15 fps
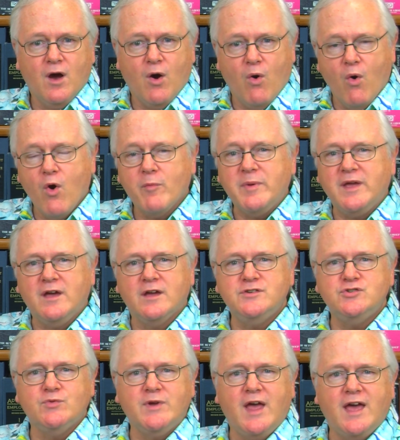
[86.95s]
or because
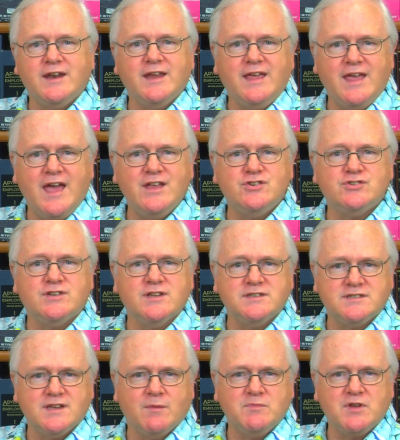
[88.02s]
you had engaged in
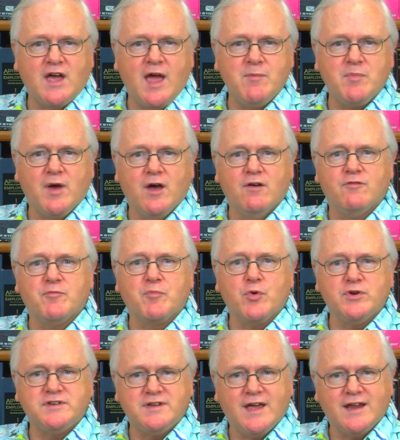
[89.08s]
some type of
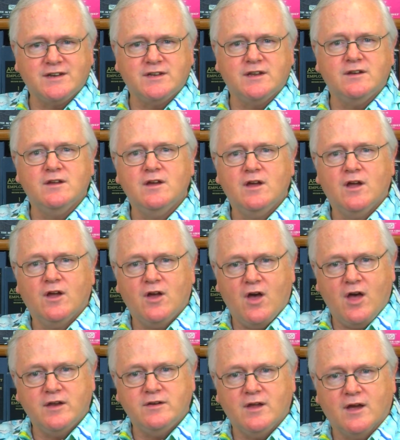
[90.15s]
protected
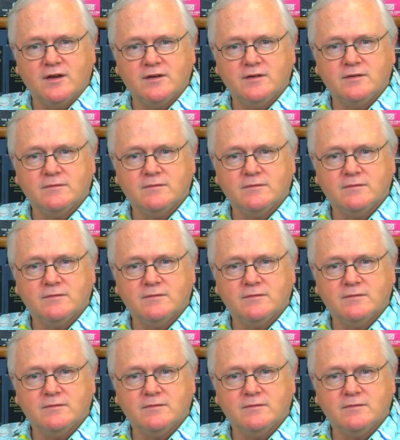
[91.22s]
conduct.